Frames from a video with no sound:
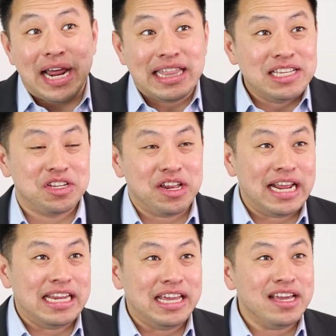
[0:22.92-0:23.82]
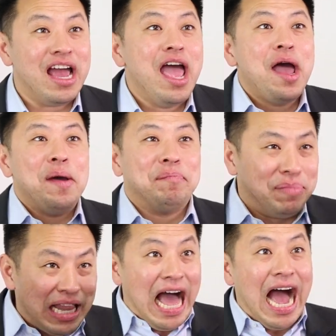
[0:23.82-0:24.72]
what I think is a good idea?
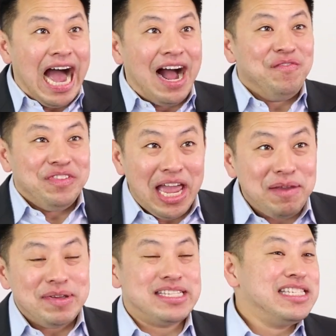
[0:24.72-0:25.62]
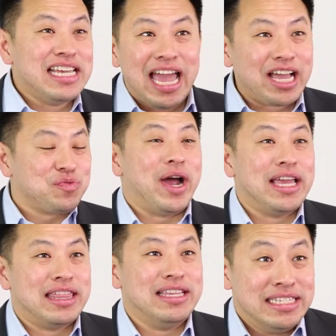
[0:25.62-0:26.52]
Blah, A, B, C, X,
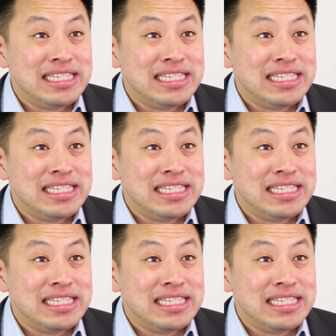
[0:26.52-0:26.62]
Y,